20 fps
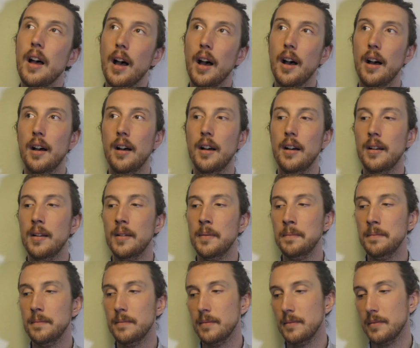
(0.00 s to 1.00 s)

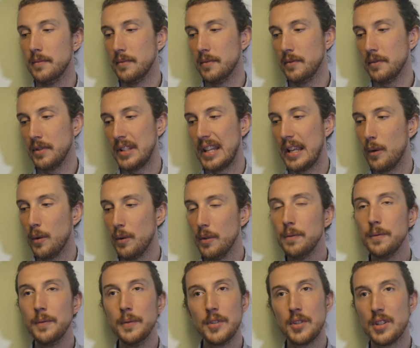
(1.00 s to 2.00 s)
They were
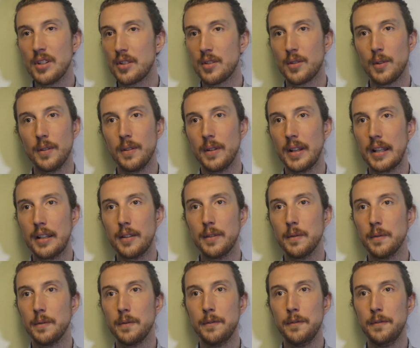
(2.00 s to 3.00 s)
just sort of like
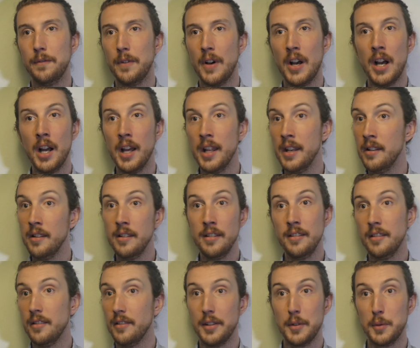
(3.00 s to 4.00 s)

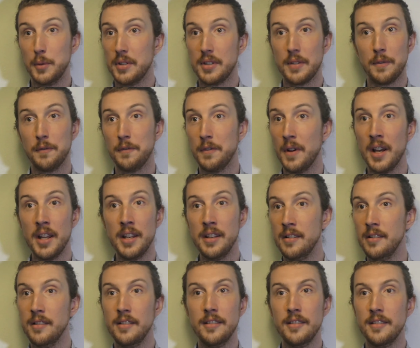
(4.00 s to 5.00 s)
fun. There was
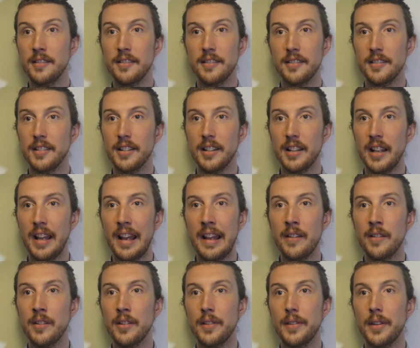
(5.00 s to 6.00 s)
fun,
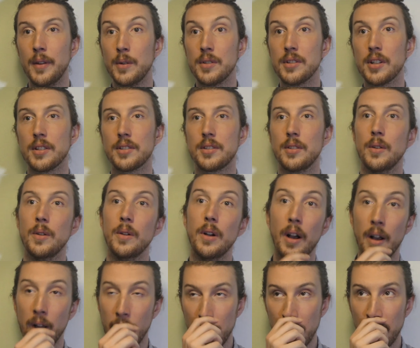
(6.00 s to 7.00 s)
and there was also
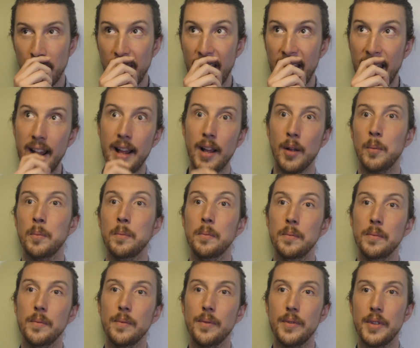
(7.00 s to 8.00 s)
on that
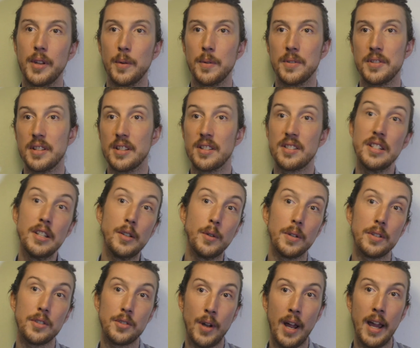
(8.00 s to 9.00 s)
album, there was the
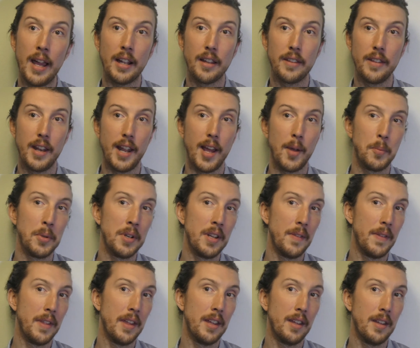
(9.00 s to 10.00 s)
secret track that happened
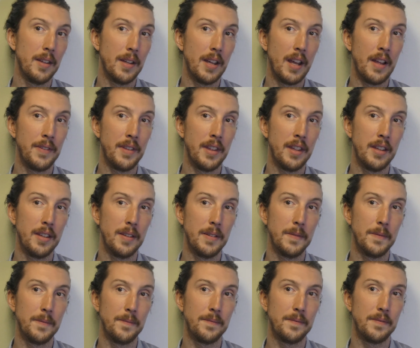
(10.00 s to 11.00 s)
at the
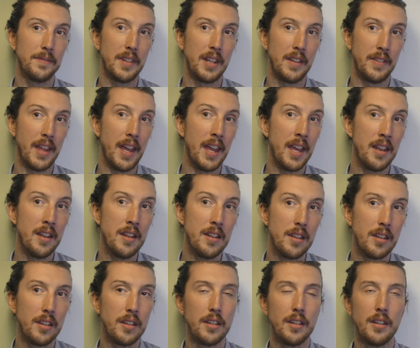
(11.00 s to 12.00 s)

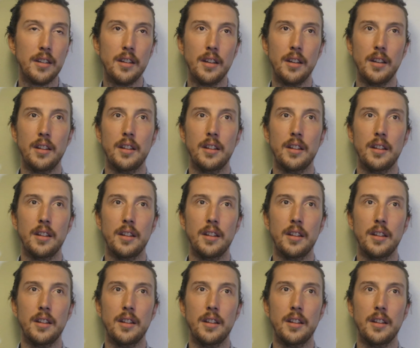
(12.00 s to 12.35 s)
end. Mm-hmm.